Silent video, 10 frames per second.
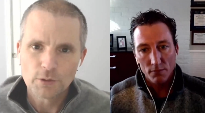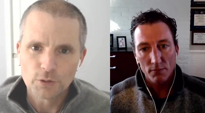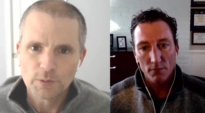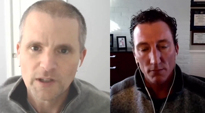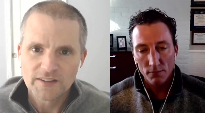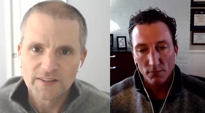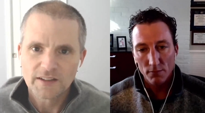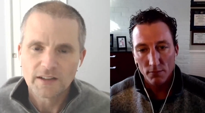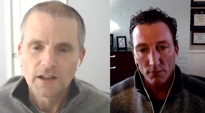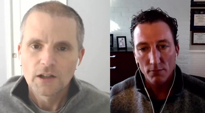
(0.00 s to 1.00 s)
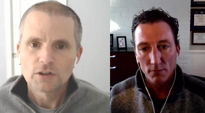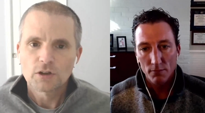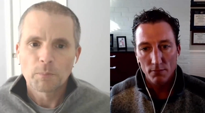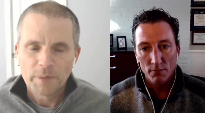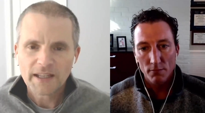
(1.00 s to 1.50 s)
Speaker 1: for those risks. And
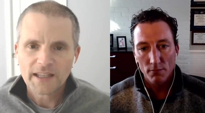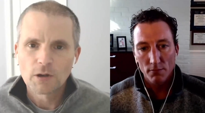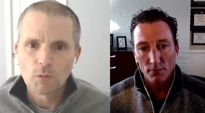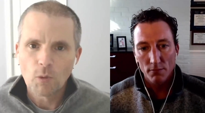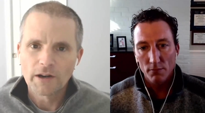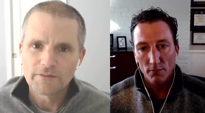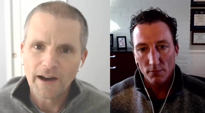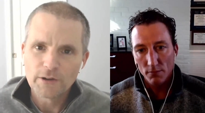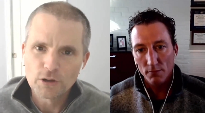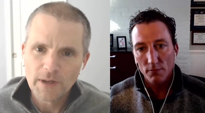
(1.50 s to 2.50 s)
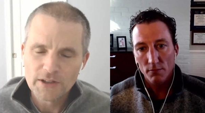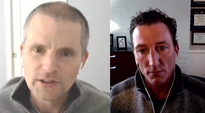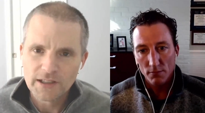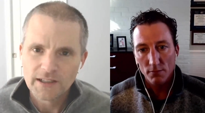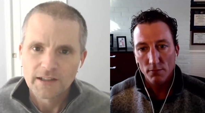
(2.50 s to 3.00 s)
so picking one value
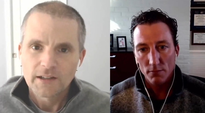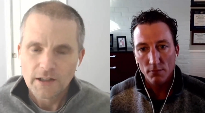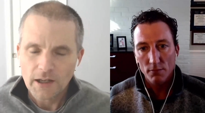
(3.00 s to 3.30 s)
metric